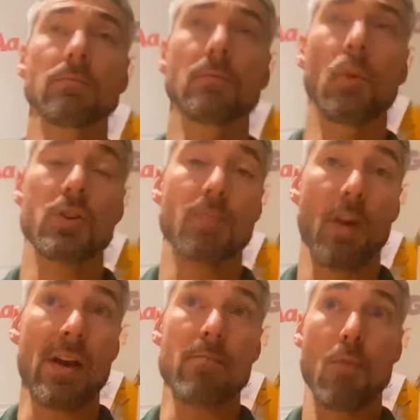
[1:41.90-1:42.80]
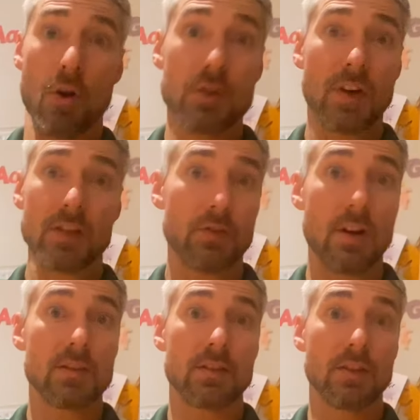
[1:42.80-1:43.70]
which, by the way, most
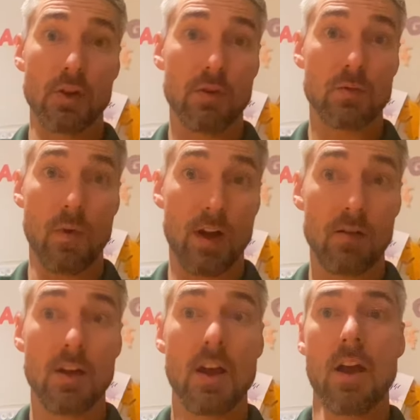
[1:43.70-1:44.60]
restaurants do as well.